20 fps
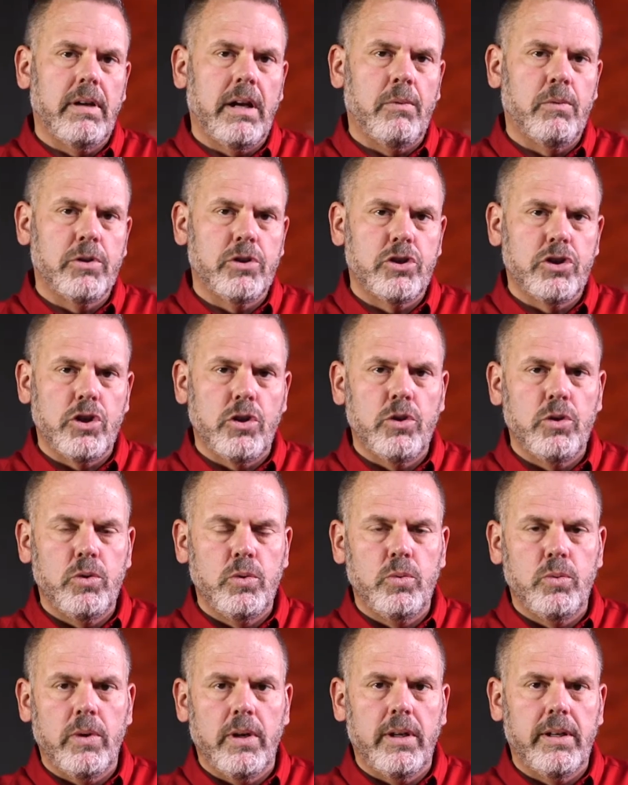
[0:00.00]
I want to show
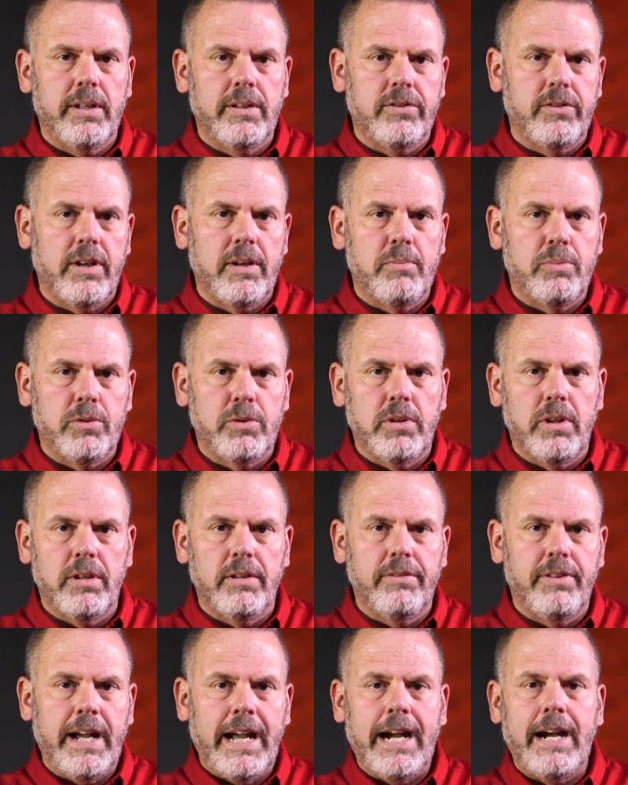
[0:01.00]
you an example
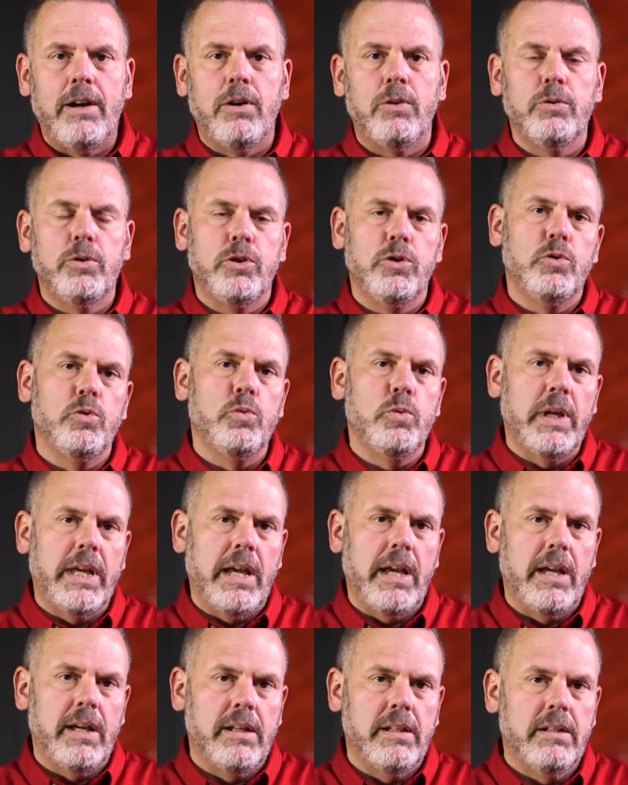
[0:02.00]
of how you
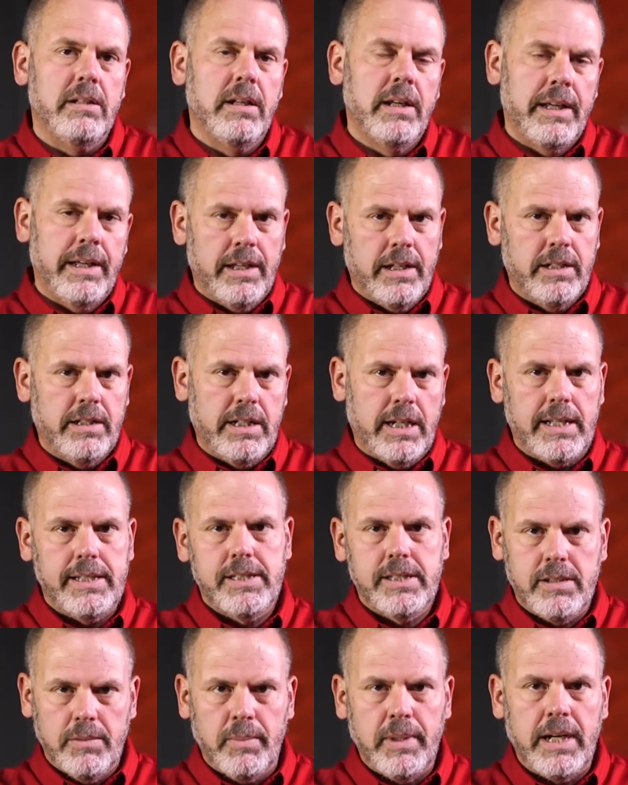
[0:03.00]
can
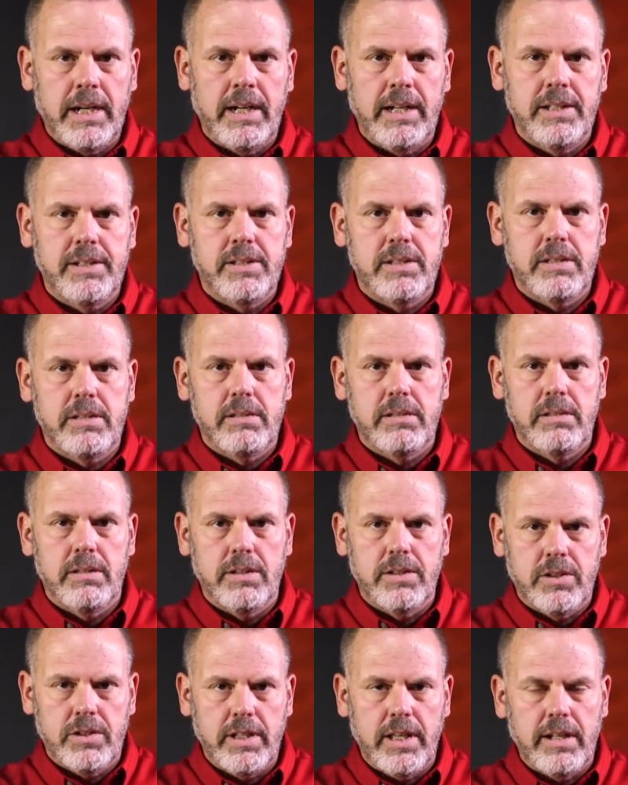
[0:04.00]
customize the
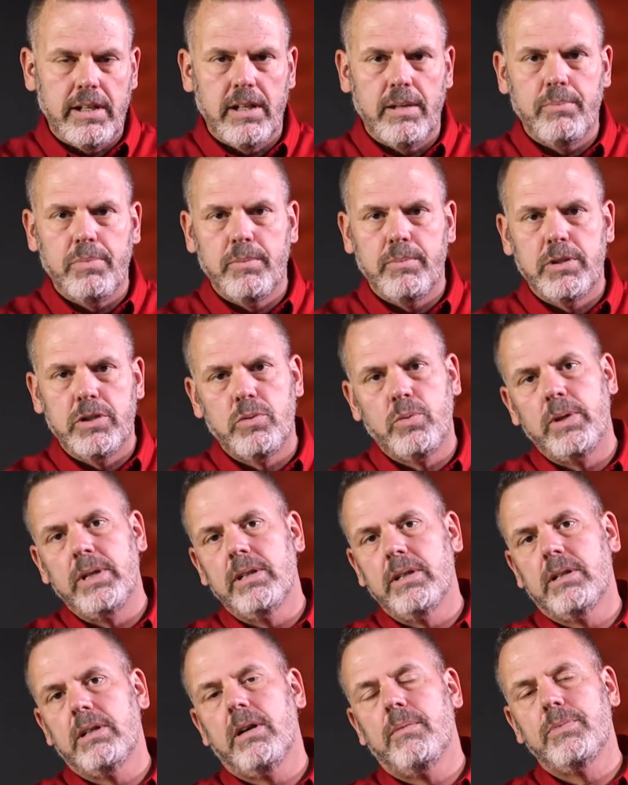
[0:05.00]
setup between
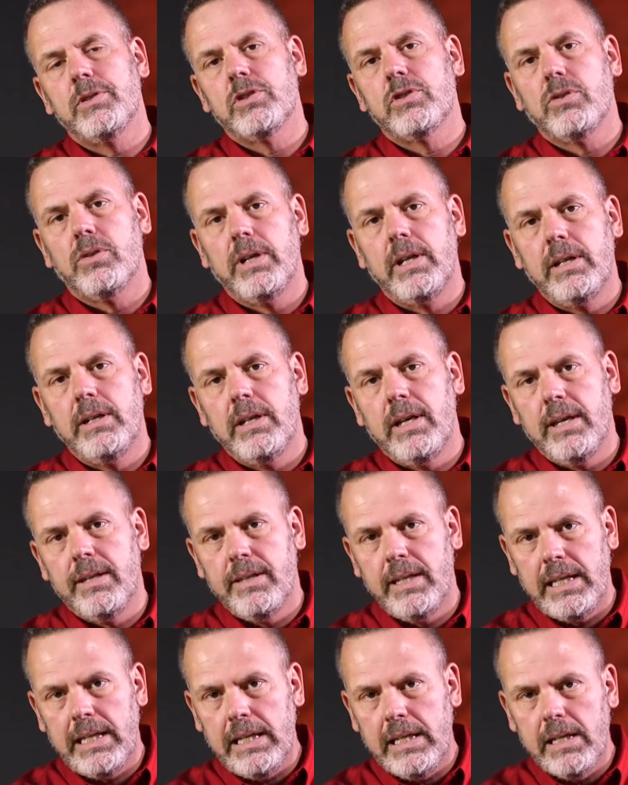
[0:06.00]
the compass screen and
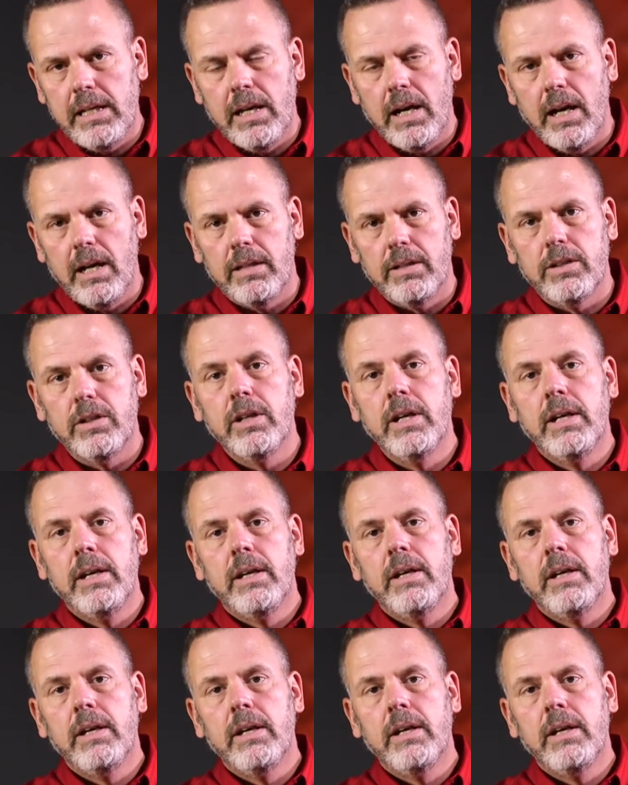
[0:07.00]
the e-collar